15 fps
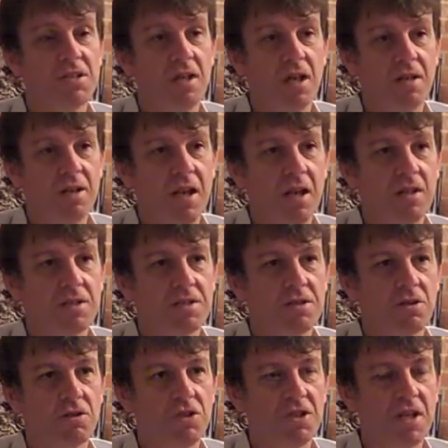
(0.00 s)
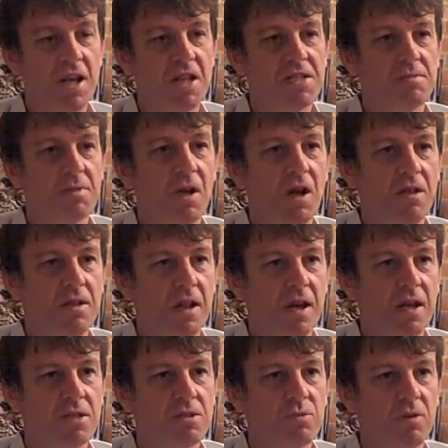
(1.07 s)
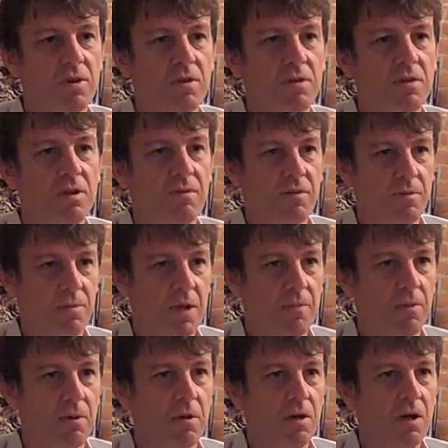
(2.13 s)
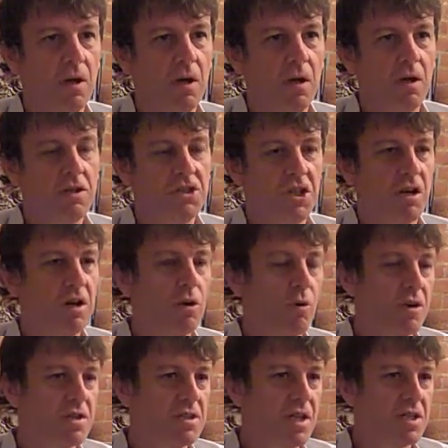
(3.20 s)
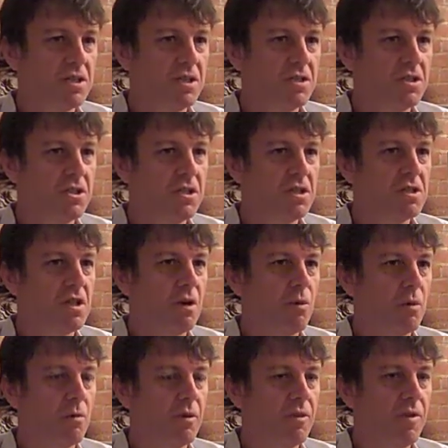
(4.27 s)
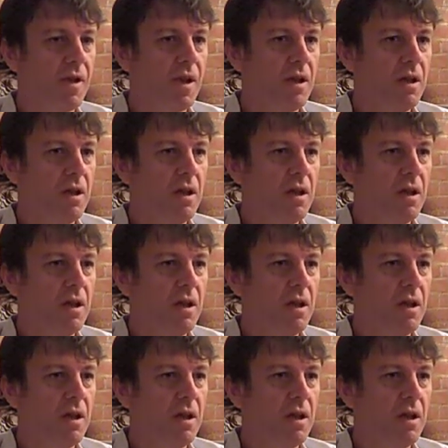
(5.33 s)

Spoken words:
down in Dallas, so she has some contacts with different people, charity organizations. She does a lot of work with that.